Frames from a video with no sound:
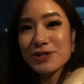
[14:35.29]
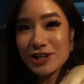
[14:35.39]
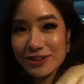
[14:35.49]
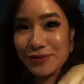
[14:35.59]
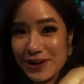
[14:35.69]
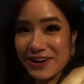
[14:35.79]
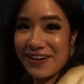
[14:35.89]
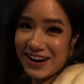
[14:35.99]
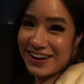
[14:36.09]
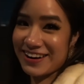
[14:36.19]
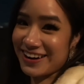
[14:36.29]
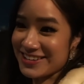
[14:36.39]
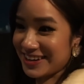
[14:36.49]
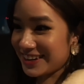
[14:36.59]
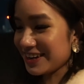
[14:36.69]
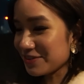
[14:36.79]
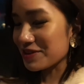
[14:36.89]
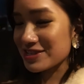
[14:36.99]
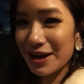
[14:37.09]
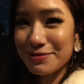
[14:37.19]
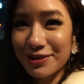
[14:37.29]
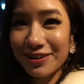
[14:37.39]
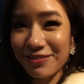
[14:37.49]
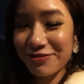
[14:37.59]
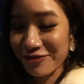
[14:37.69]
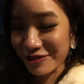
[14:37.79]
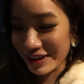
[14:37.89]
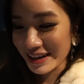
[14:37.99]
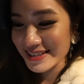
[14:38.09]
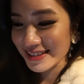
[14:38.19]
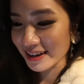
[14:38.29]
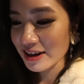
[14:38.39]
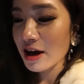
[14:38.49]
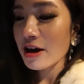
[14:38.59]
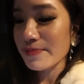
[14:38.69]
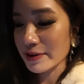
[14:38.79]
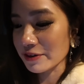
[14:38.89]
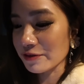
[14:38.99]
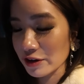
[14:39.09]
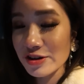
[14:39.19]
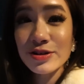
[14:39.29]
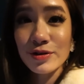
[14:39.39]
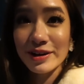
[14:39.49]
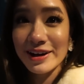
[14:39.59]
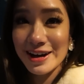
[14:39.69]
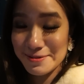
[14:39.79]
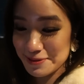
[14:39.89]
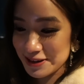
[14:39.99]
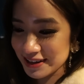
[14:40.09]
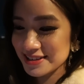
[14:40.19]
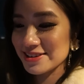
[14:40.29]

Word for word: We check the weather right now, guys. Like, it was absolutely freezing, but the photos look epic.